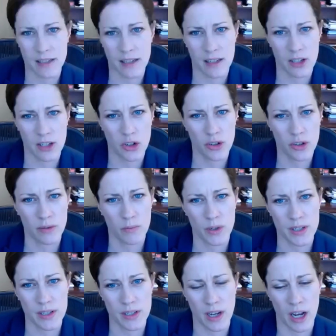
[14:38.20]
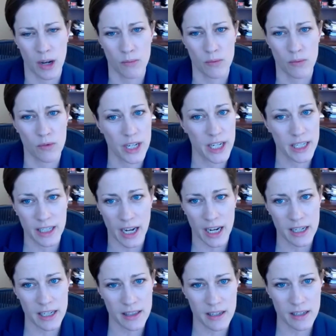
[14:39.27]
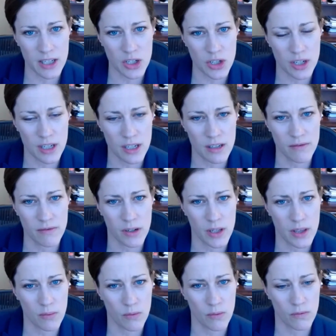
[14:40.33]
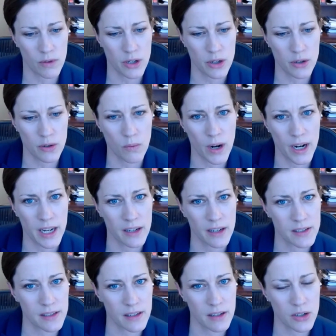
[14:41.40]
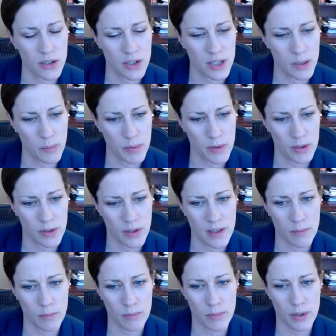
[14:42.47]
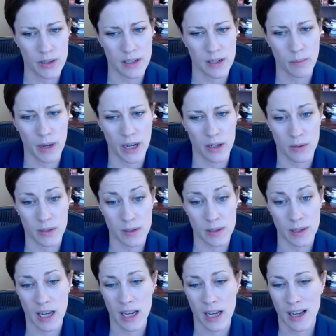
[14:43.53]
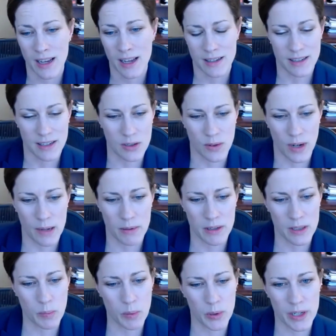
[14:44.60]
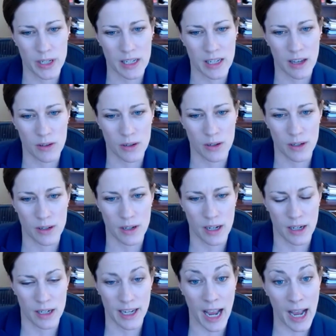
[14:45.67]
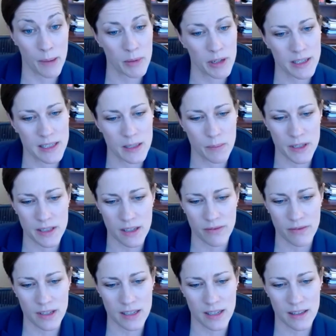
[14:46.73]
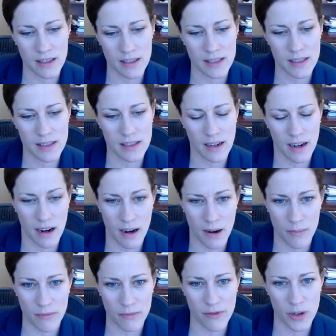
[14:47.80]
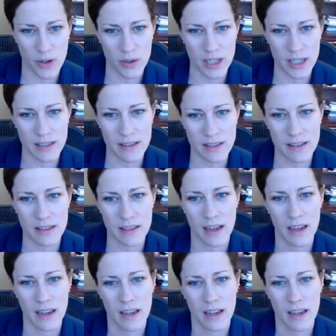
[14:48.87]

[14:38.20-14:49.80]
State of the Union was reigniting the initiative with renewed White House leadership. I think President Biden has described it as pulling together a cabinet specific to this focus.